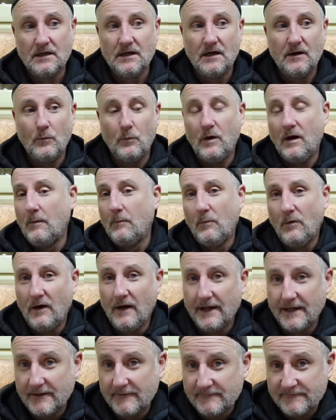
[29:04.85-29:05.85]
One
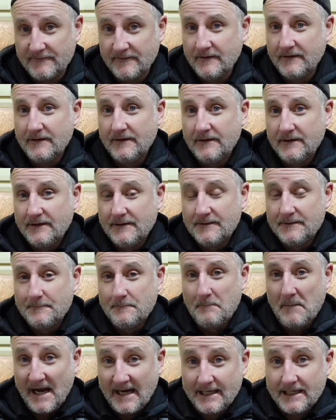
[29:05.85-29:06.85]
way of
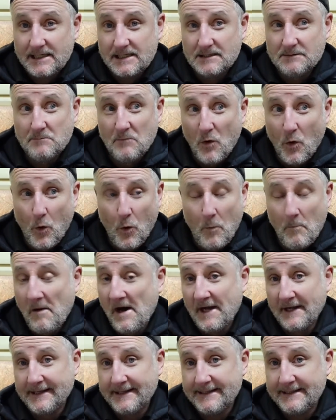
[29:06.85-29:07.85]
making more
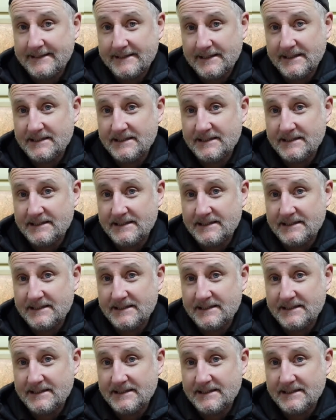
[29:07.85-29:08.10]
money